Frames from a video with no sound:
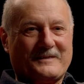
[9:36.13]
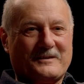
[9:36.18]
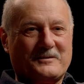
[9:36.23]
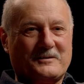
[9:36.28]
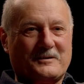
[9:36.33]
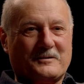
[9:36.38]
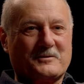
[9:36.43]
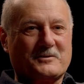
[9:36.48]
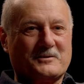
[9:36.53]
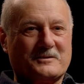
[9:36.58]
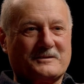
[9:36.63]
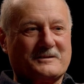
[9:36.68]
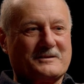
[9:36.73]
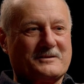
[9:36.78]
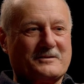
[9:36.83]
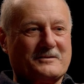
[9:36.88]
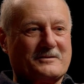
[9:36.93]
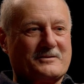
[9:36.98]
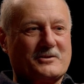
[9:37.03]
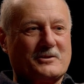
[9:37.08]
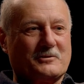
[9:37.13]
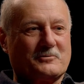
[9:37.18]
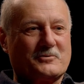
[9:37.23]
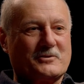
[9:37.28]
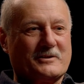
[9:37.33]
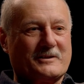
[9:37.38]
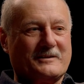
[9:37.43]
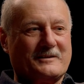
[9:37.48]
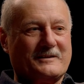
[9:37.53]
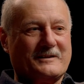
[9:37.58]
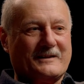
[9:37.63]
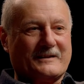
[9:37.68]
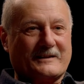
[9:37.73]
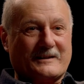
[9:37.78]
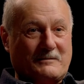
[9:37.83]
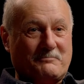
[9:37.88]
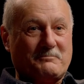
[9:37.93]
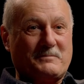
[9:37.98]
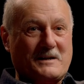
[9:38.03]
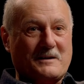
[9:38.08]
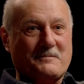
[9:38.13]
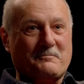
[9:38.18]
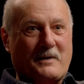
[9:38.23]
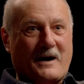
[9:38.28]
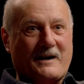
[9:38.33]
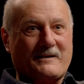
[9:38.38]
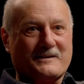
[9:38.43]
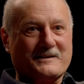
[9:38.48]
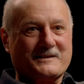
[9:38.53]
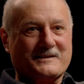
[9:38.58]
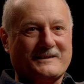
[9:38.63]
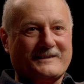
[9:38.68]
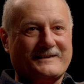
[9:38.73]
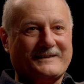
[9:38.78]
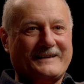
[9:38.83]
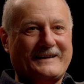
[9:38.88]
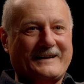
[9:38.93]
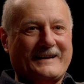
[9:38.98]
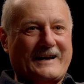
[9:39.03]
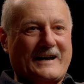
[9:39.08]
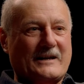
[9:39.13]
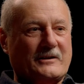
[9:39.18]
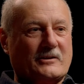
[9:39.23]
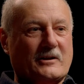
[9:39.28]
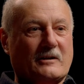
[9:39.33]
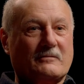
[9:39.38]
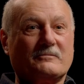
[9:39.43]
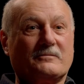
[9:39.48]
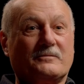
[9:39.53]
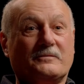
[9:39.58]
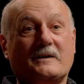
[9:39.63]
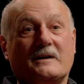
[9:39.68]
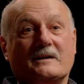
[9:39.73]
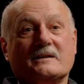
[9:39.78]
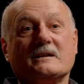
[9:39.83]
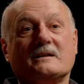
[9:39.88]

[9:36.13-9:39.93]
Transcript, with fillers: you know, because children can be embarrassing and don't fit.